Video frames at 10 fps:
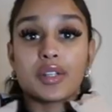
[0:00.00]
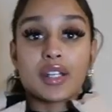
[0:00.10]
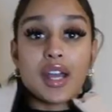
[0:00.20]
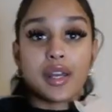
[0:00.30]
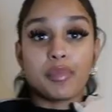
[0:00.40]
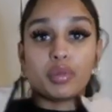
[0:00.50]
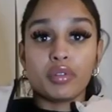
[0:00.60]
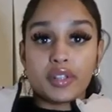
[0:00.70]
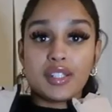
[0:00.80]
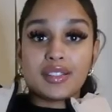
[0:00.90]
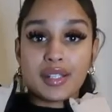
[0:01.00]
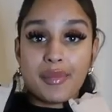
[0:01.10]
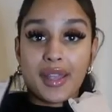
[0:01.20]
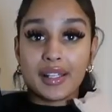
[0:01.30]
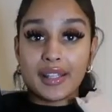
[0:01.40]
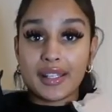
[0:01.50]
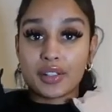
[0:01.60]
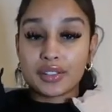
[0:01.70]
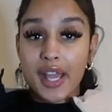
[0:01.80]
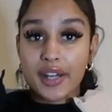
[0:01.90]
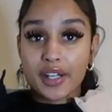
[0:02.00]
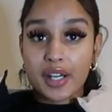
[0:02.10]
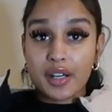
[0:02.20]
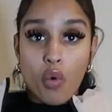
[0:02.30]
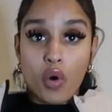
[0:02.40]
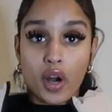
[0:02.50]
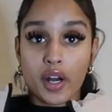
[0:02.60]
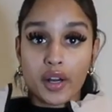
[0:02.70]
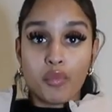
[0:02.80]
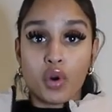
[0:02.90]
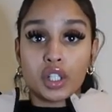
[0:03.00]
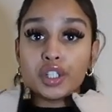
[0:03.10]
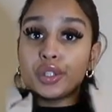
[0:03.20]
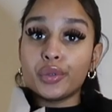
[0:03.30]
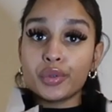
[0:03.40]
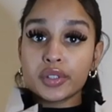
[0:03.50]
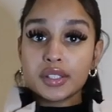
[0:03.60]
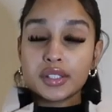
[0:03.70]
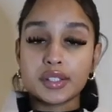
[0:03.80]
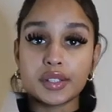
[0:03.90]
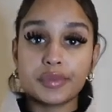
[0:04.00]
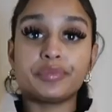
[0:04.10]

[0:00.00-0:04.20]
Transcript: can kind of pull these to make it like tighter or more loose.